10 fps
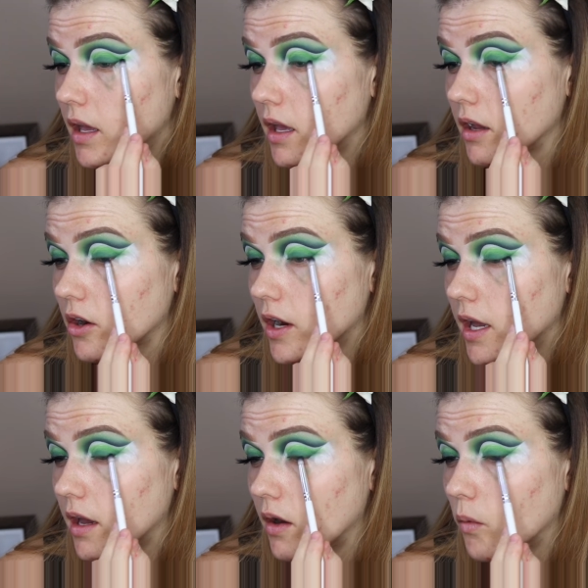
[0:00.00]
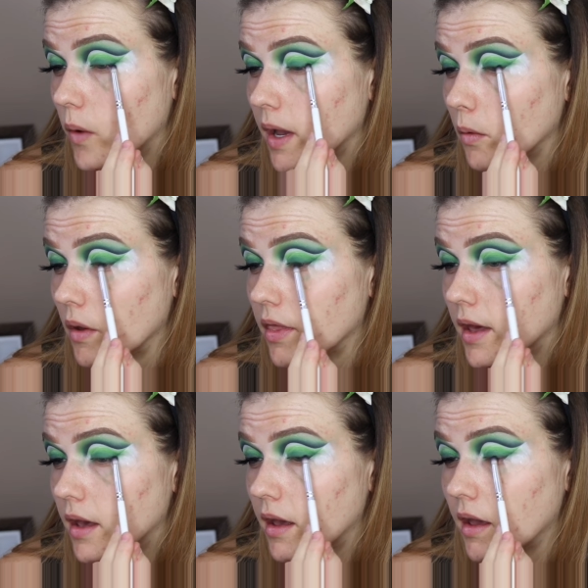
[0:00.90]
and create a wing with
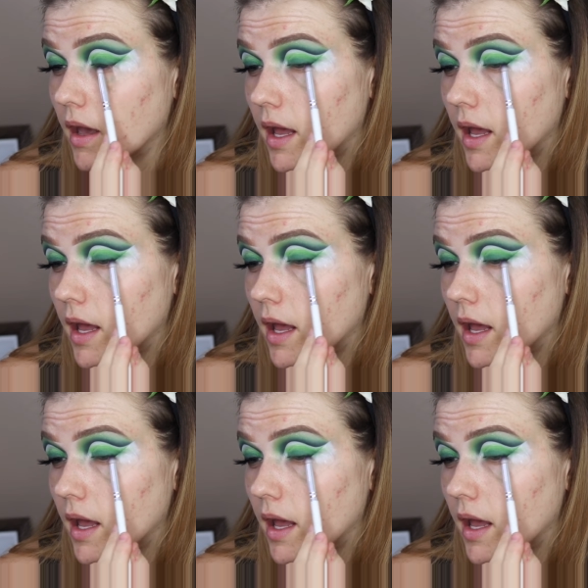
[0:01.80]
it.